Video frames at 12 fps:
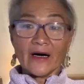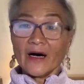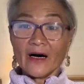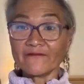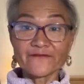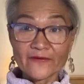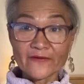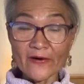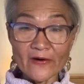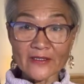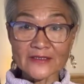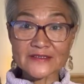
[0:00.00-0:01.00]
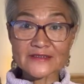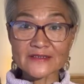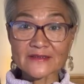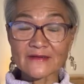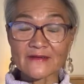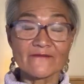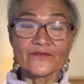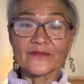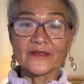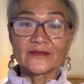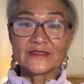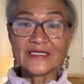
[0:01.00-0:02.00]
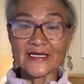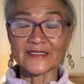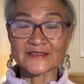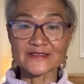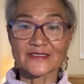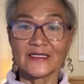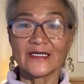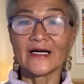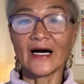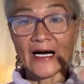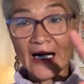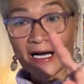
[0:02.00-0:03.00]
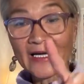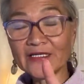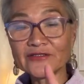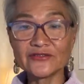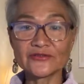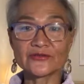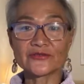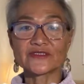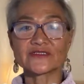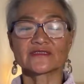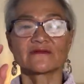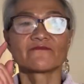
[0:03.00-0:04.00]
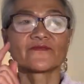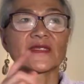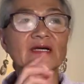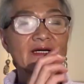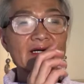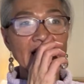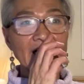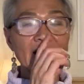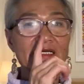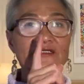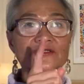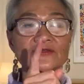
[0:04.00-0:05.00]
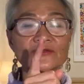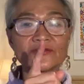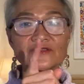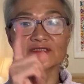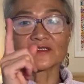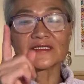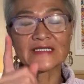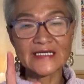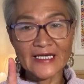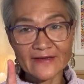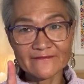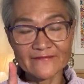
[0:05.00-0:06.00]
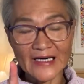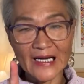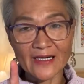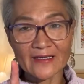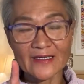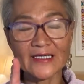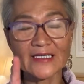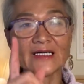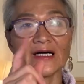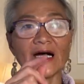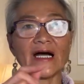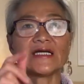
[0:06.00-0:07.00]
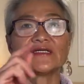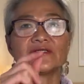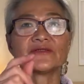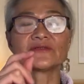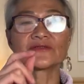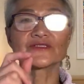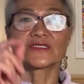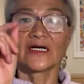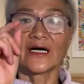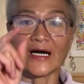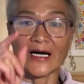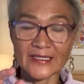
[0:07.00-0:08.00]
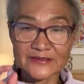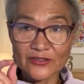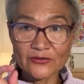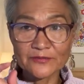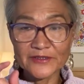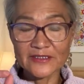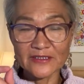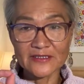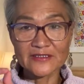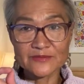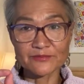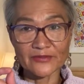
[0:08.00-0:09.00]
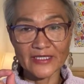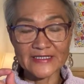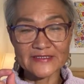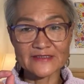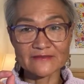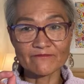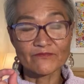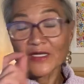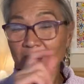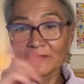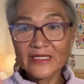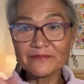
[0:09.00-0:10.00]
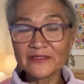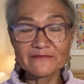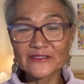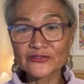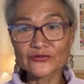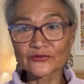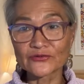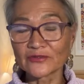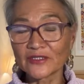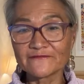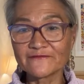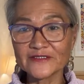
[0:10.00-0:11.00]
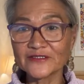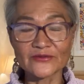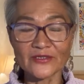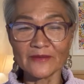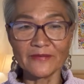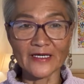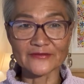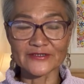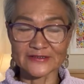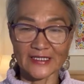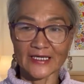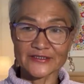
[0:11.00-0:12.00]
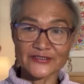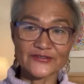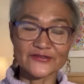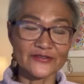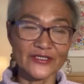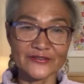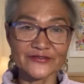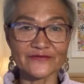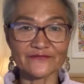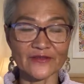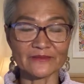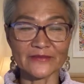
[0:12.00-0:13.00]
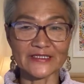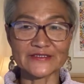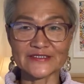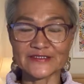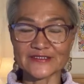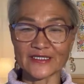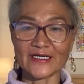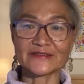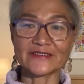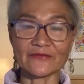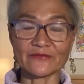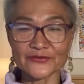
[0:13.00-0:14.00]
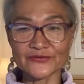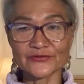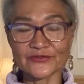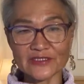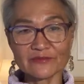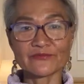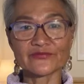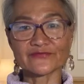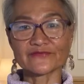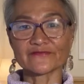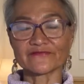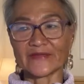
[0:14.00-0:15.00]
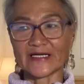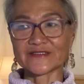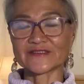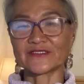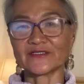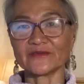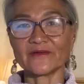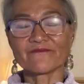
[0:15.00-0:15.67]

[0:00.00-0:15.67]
Of course, yes. I use Canva. I use Adobe Express. Maybe we should do a video about it. I just learned from my teacher and I want to improve my skill